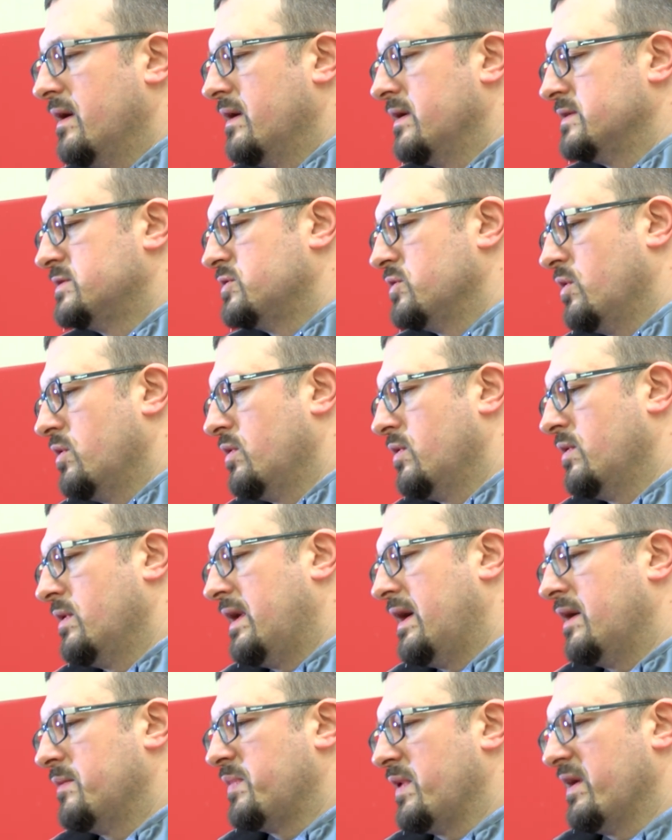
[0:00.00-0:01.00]
so
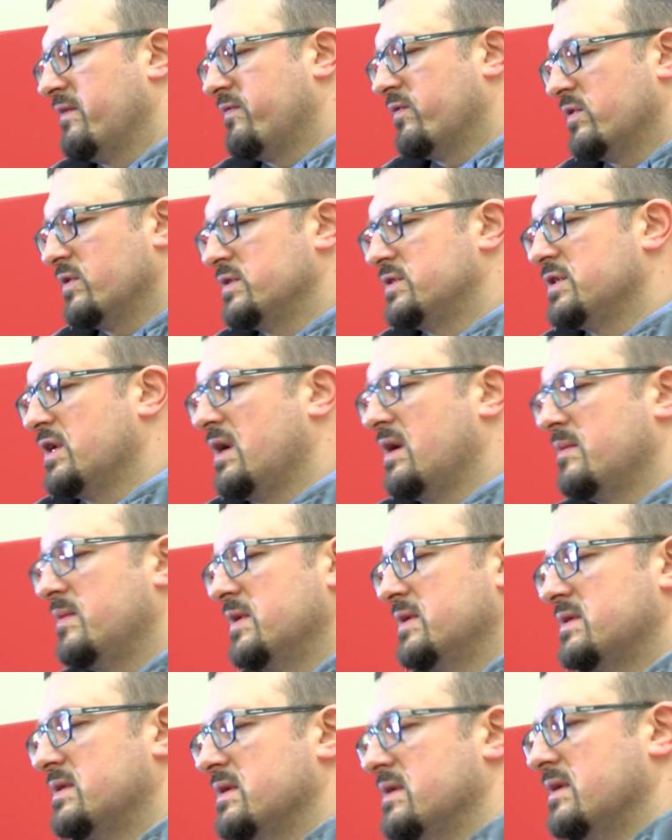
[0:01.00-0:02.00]
I applied for a job
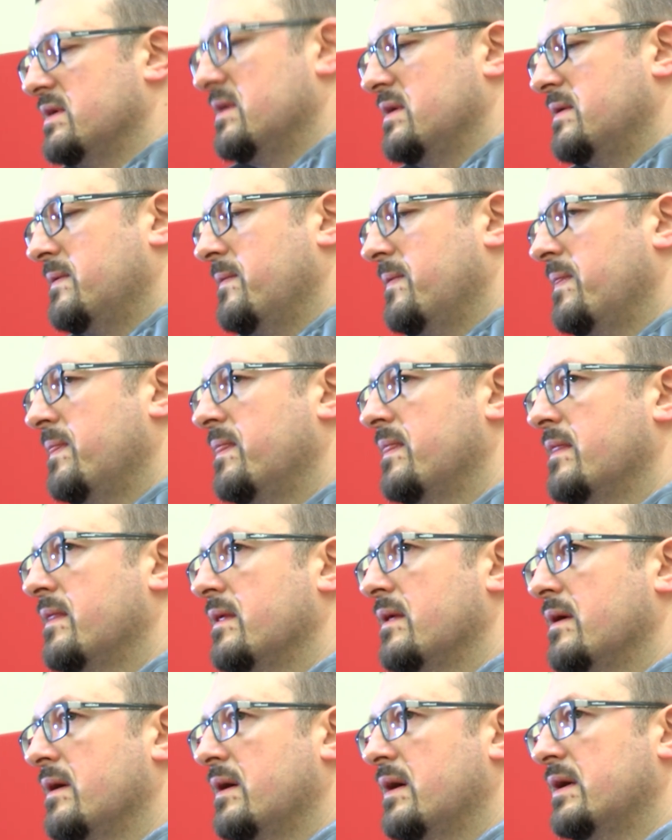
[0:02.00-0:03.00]
at
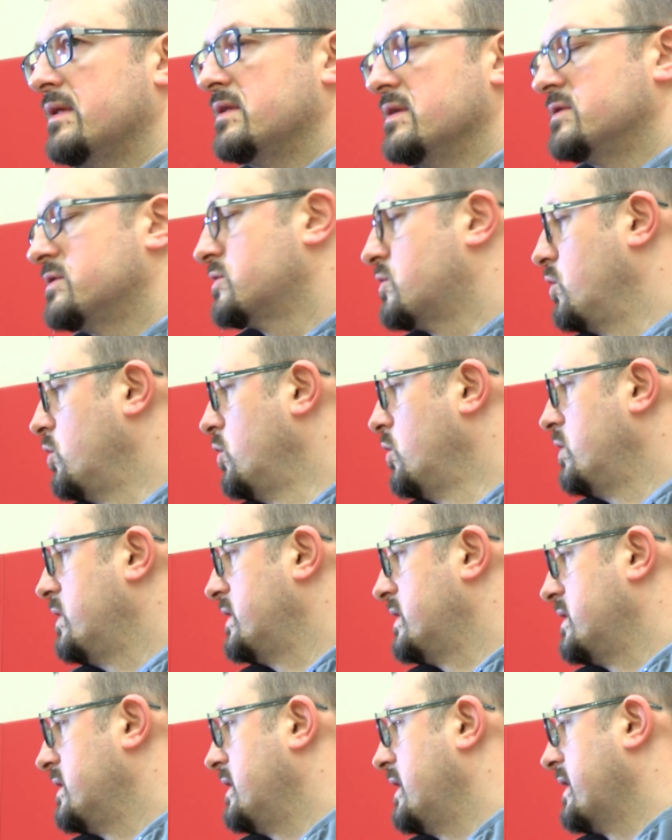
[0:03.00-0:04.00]
at the school,
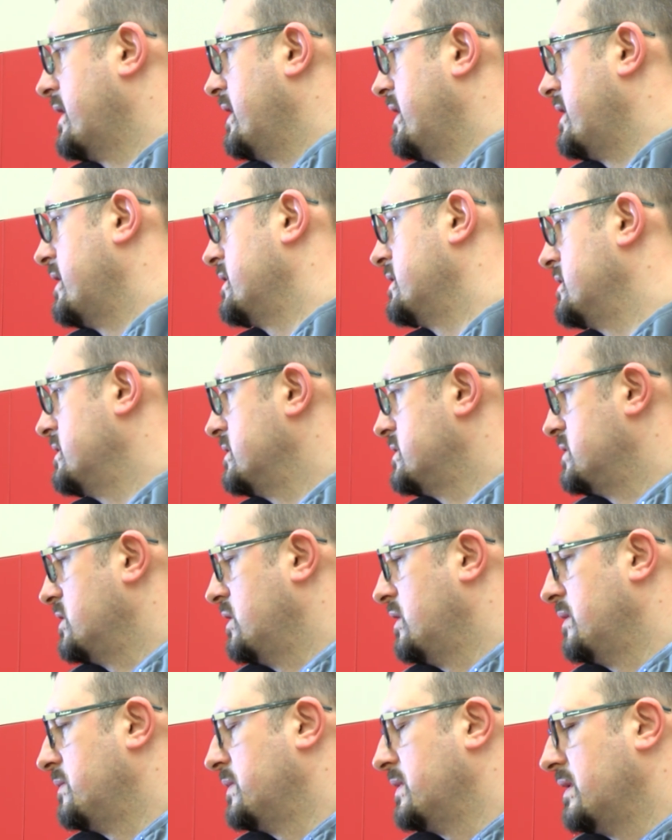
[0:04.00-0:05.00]
and I got it.
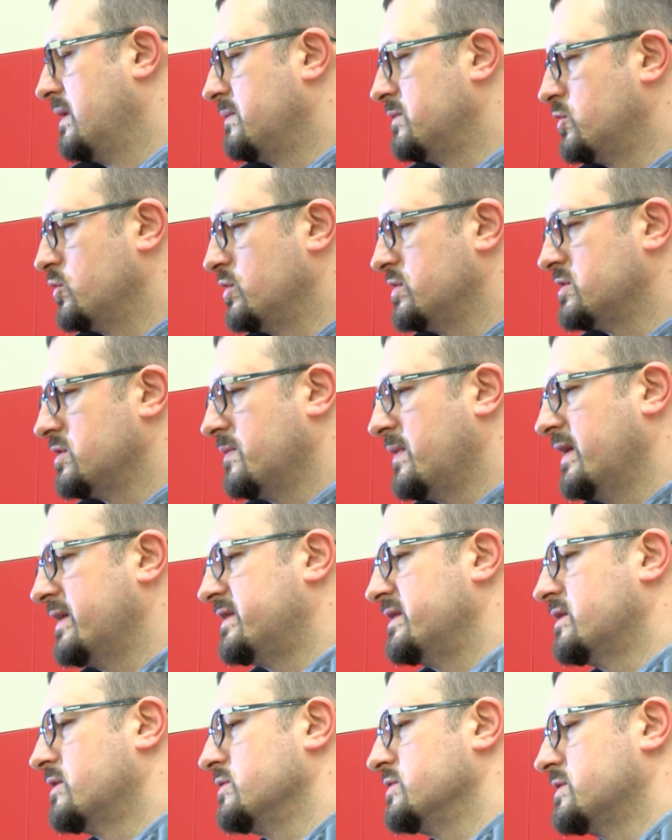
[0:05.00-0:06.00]
So I'm I'm doing some
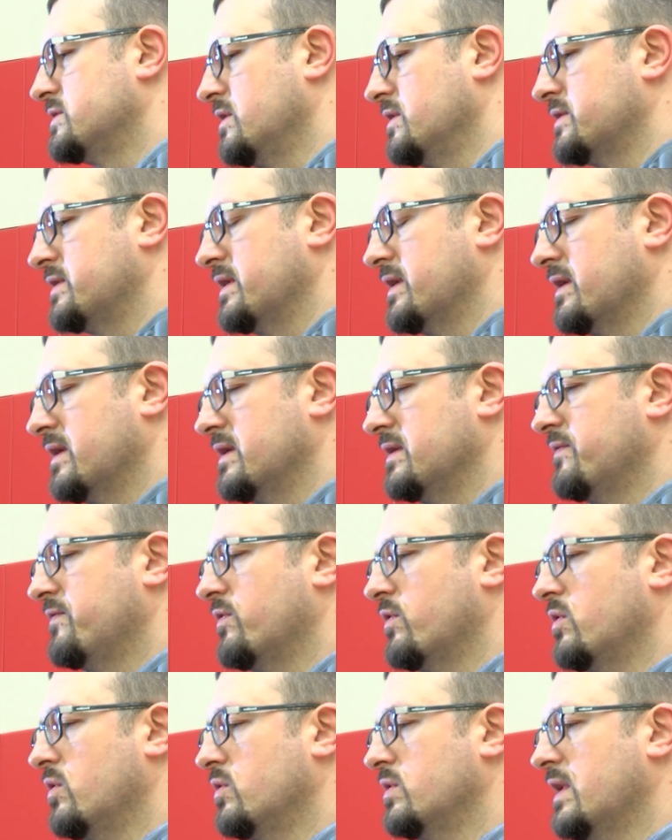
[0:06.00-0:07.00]
IT consulting
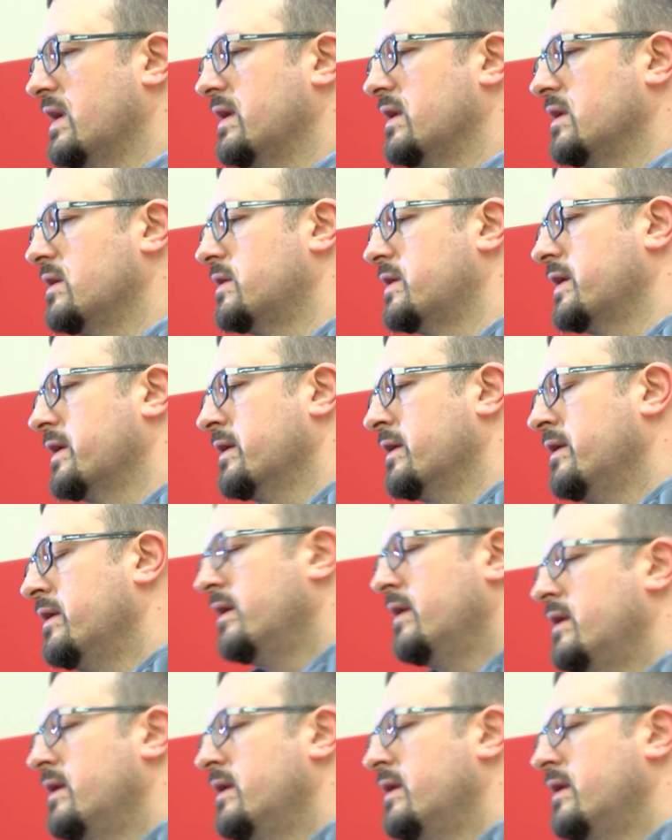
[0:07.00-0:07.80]
for online learning.